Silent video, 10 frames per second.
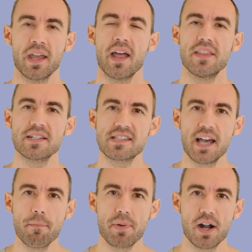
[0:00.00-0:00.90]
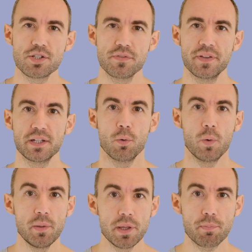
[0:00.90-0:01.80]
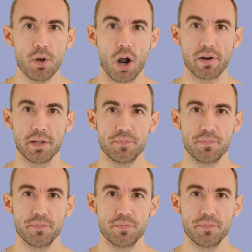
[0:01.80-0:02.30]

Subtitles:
then some parts of it will be blurry.